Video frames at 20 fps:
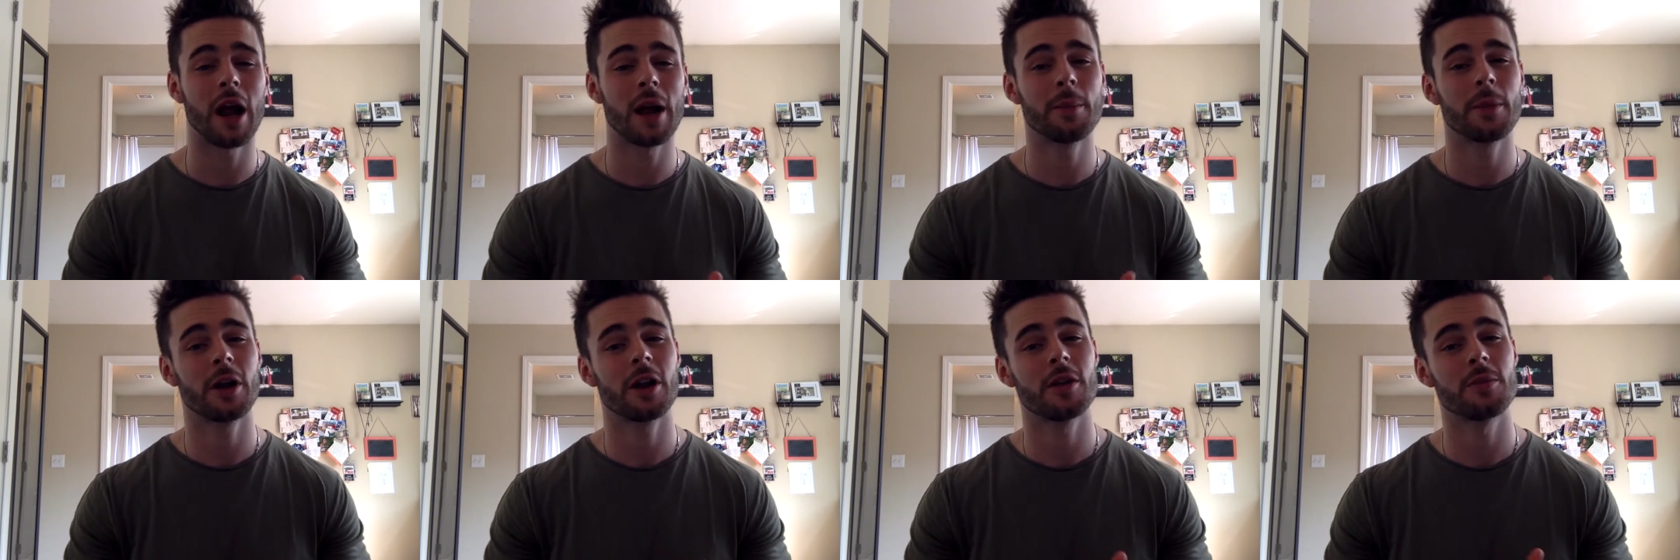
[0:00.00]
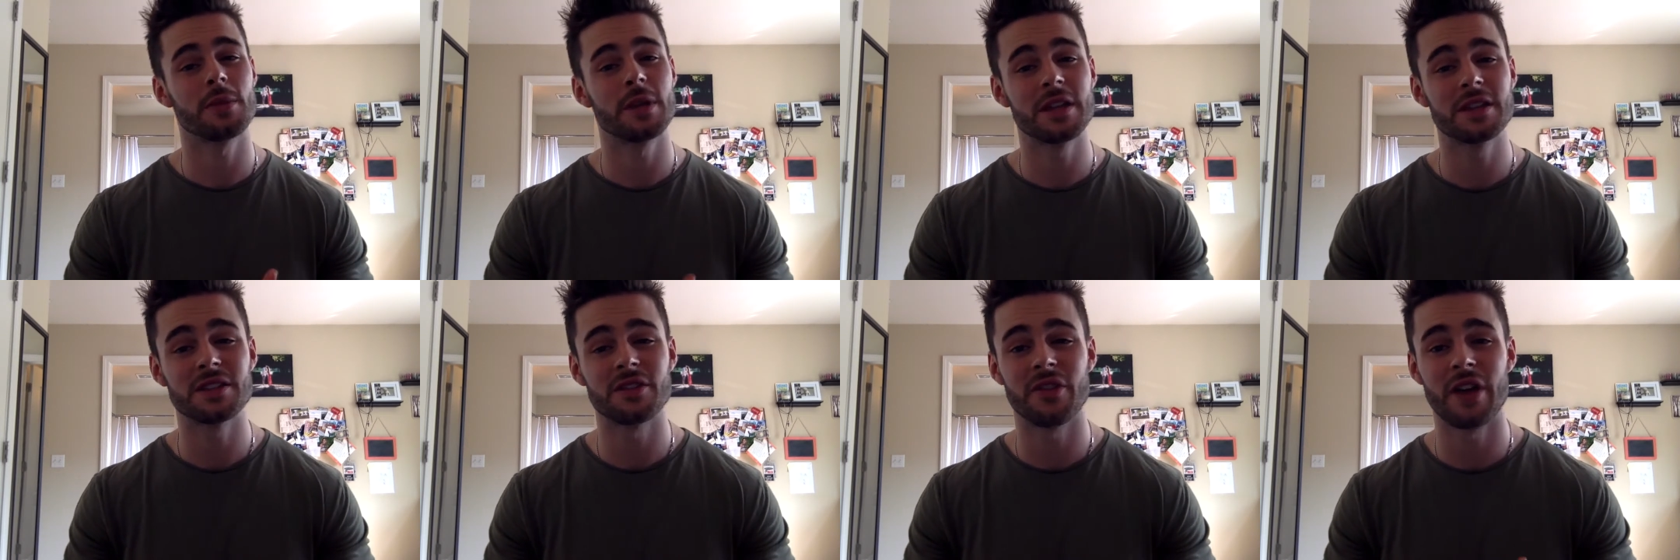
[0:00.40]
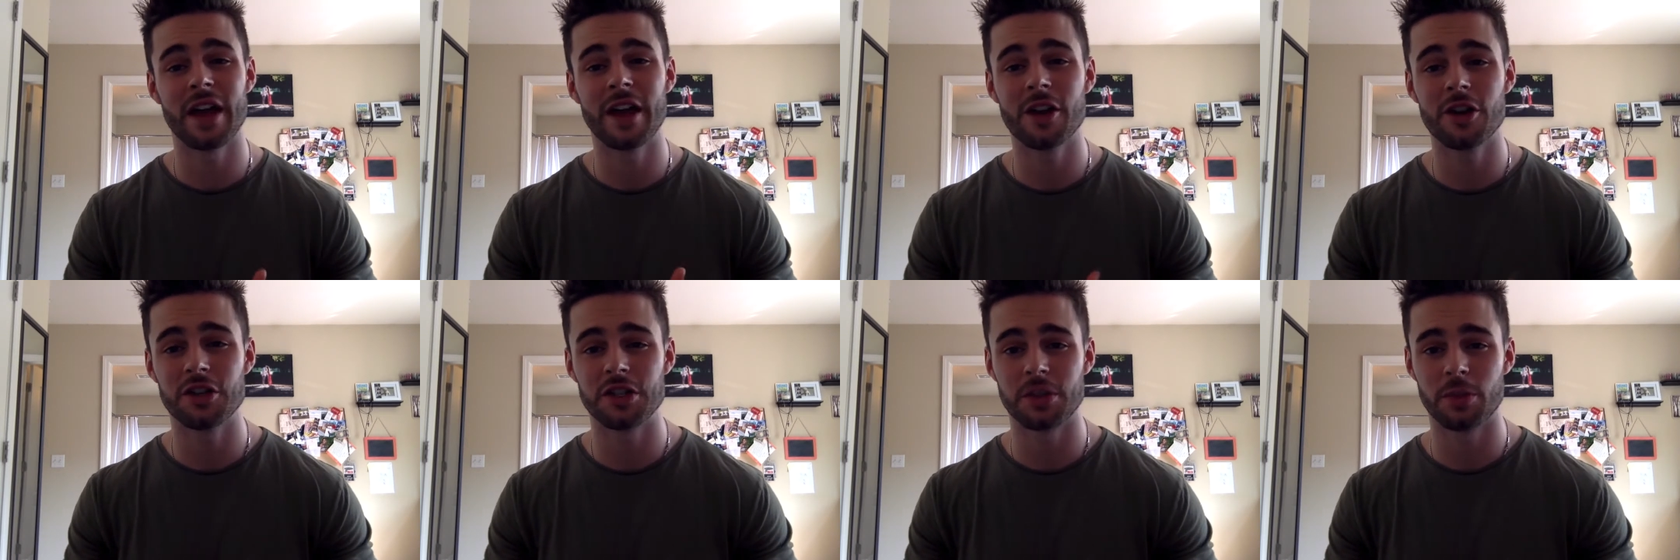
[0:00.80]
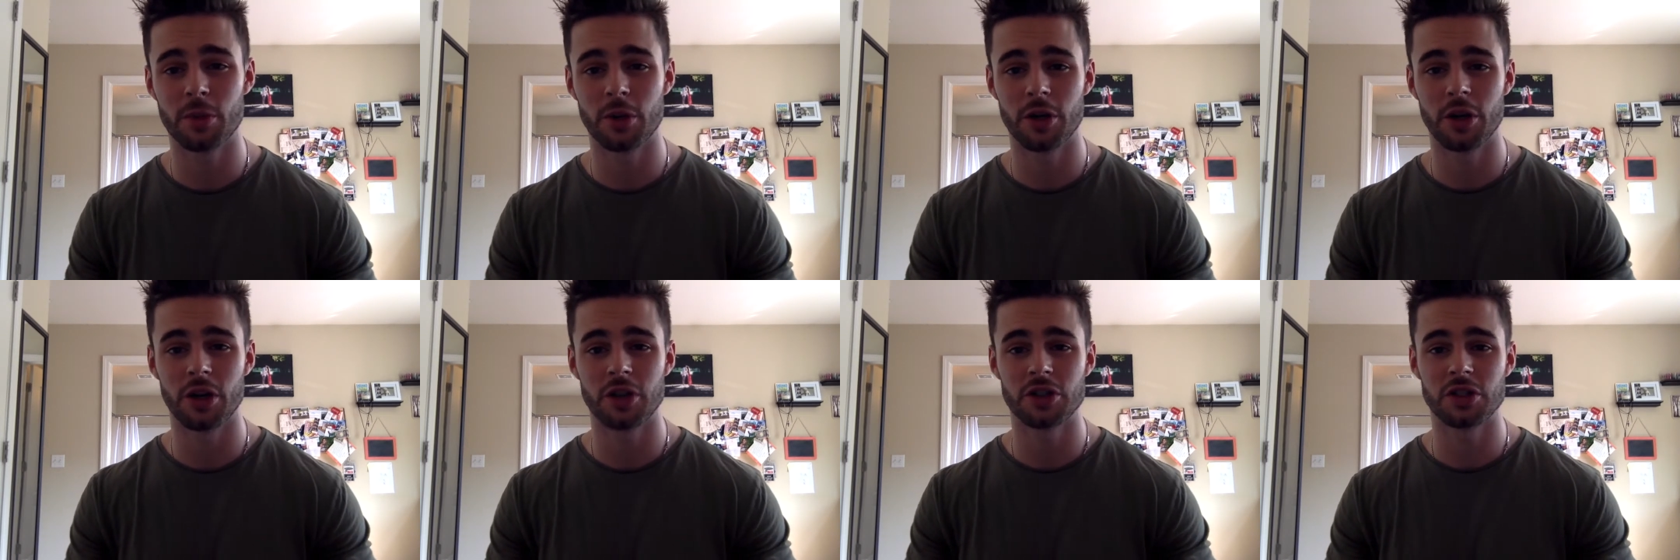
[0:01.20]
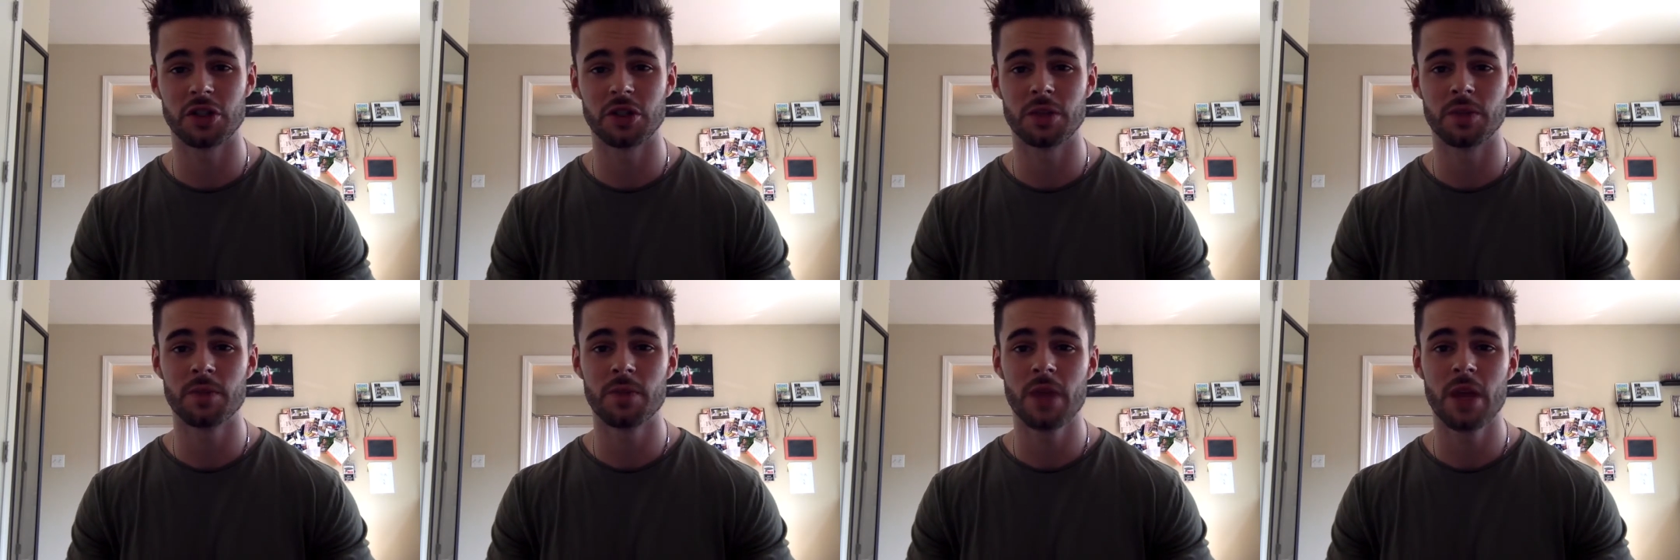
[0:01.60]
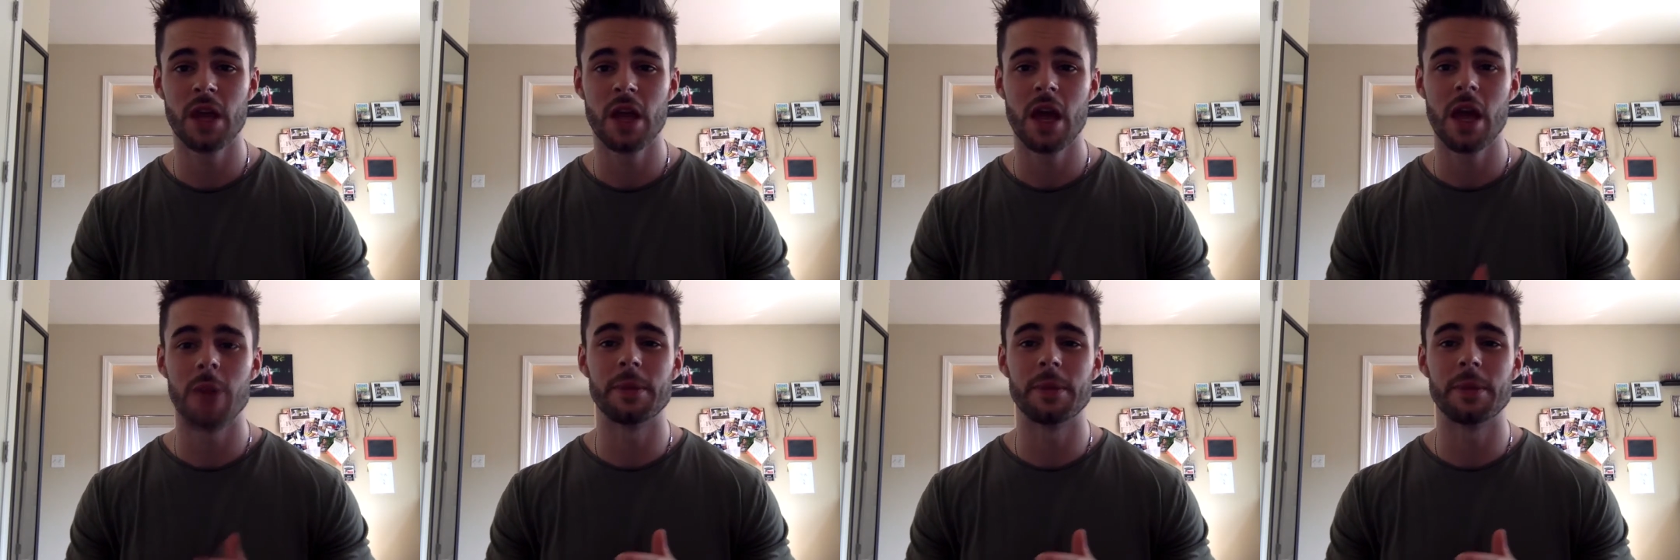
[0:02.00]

primary means of energy production,